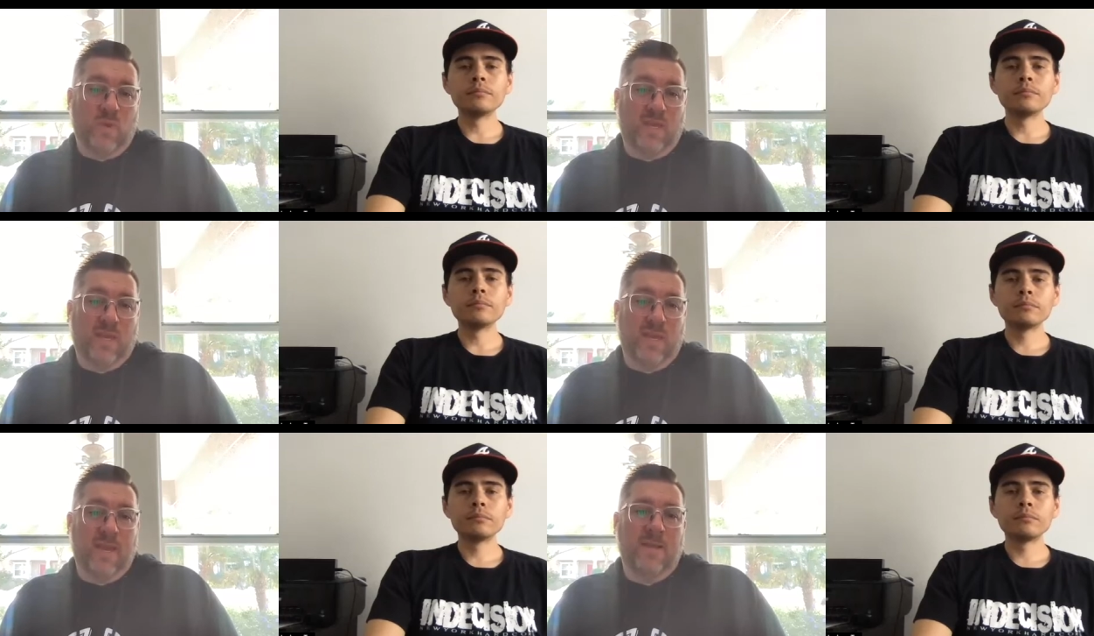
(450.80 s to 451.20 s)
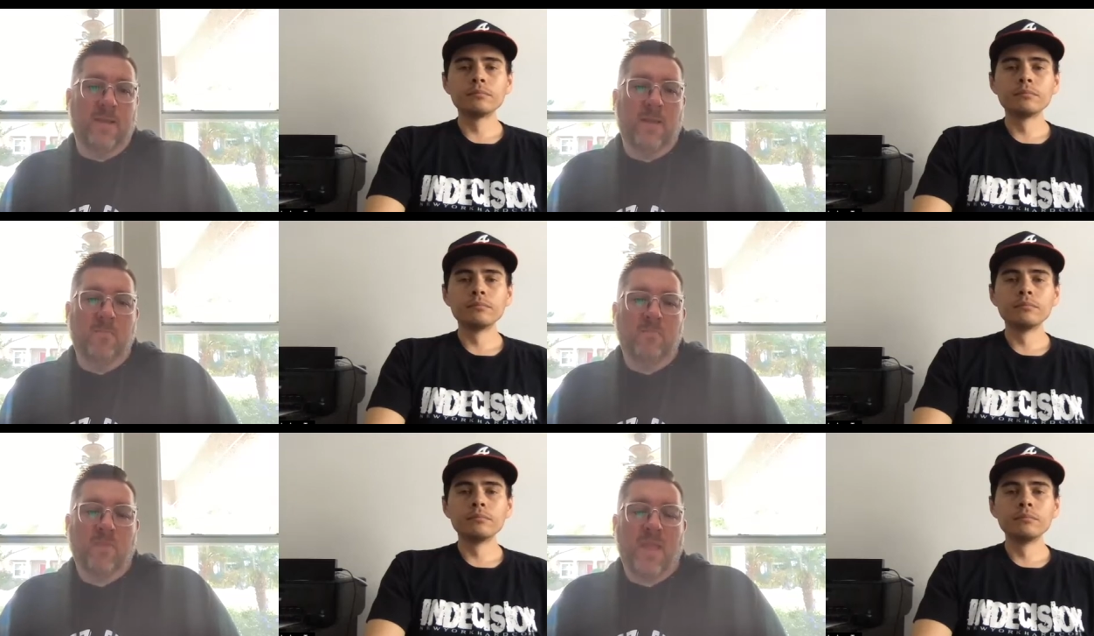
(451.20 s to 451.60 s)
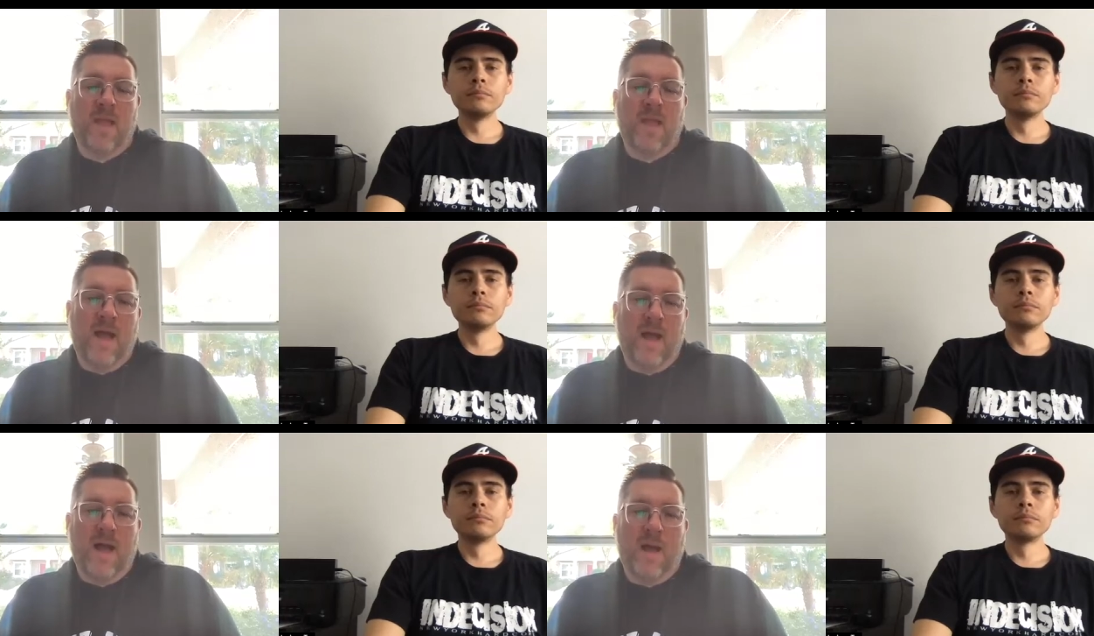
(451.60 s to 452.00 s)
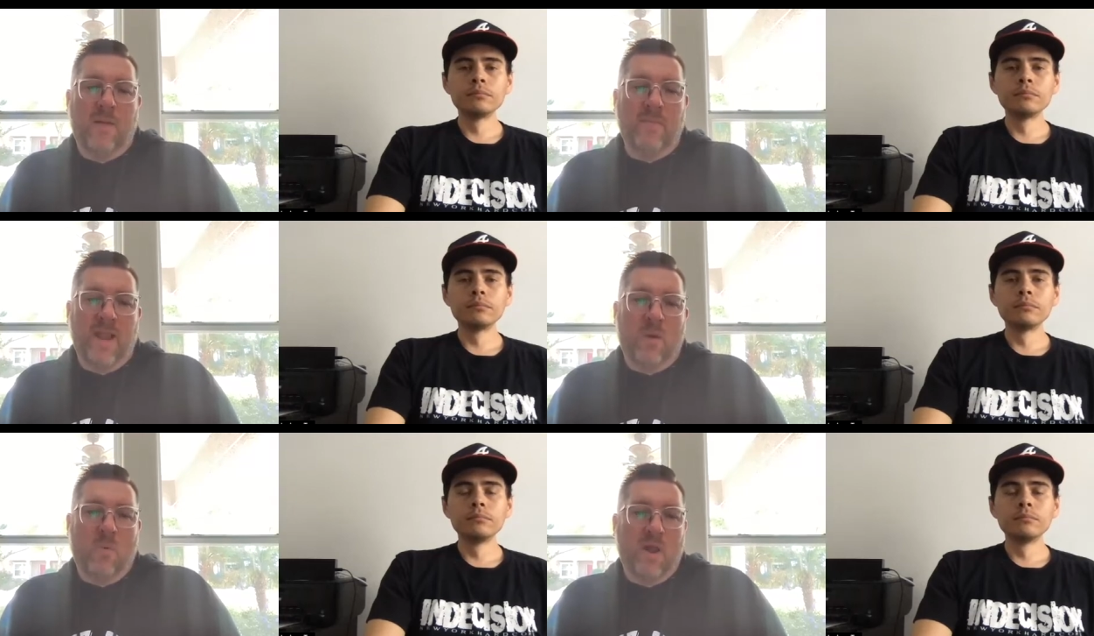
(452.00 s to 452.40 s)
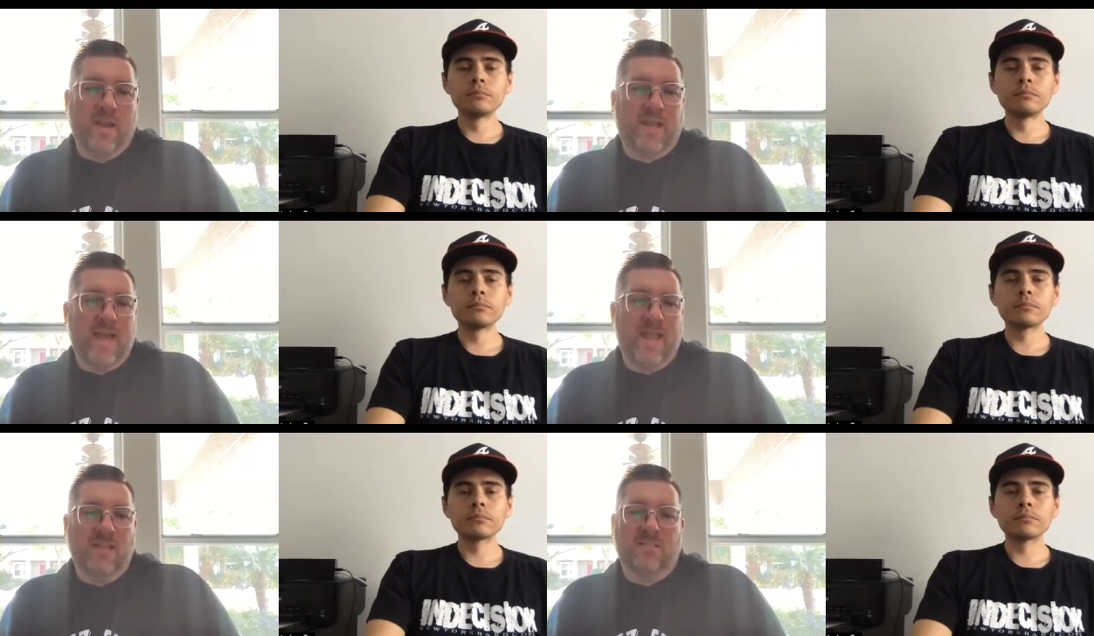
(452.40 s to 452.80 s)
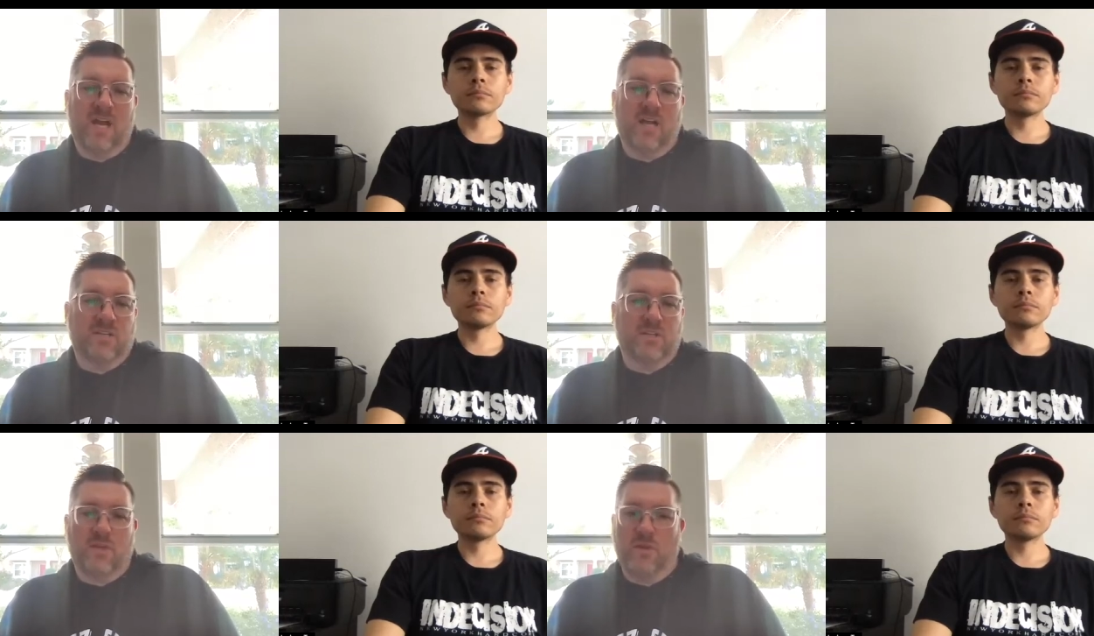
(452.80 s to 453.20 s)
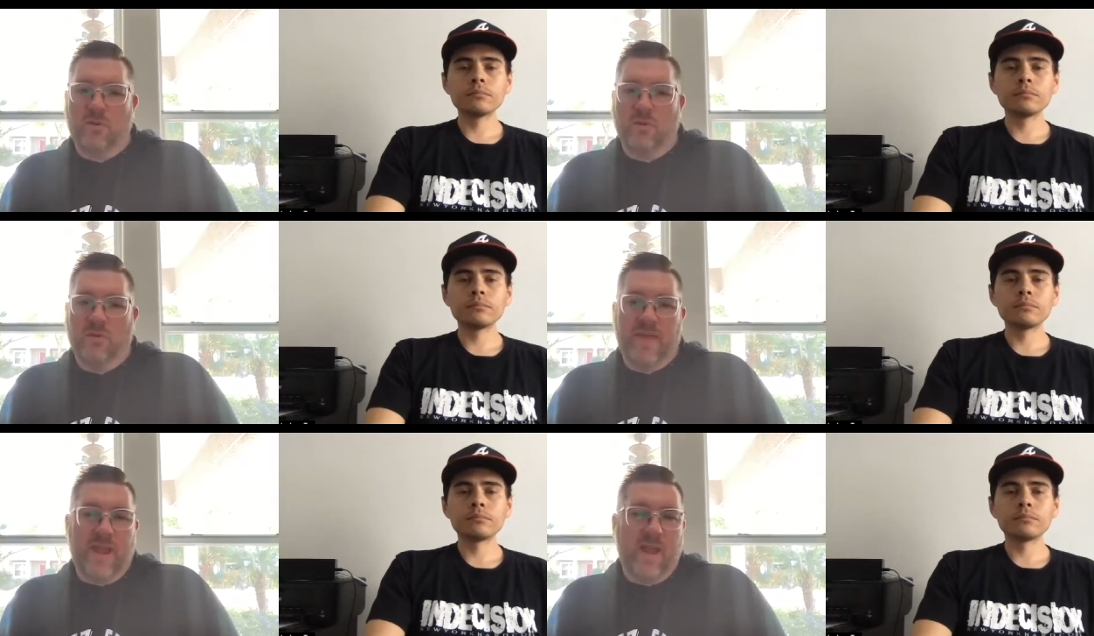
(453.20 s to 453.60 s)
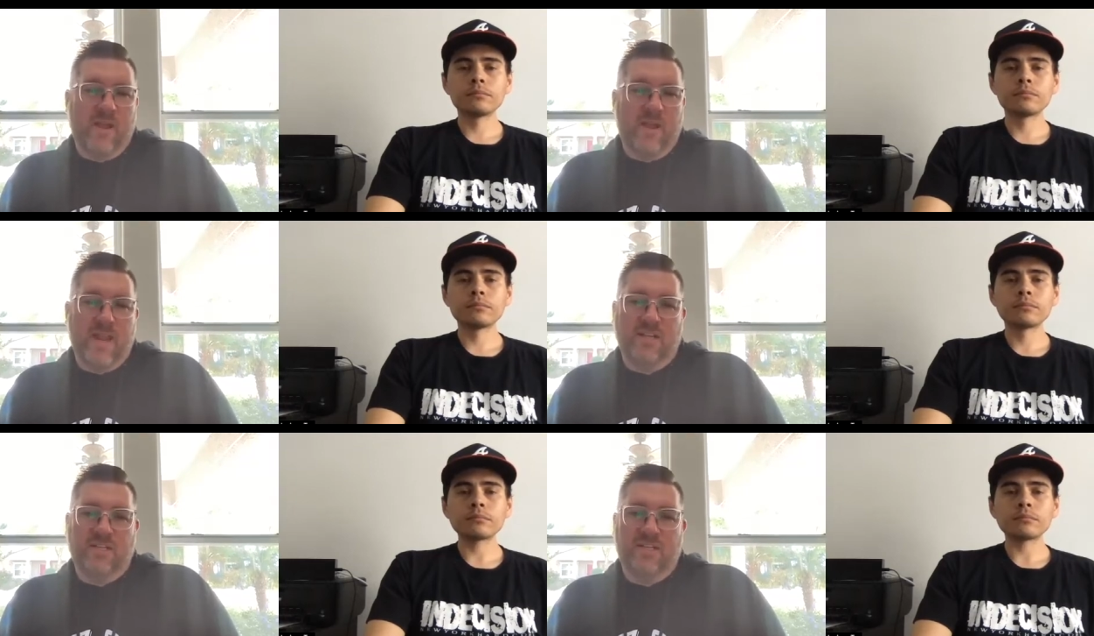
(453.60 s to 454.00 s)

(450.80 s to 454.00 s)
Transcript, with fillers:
Speaker 1: weekend. Um, and I want to kind of talk to you. You were there, you had a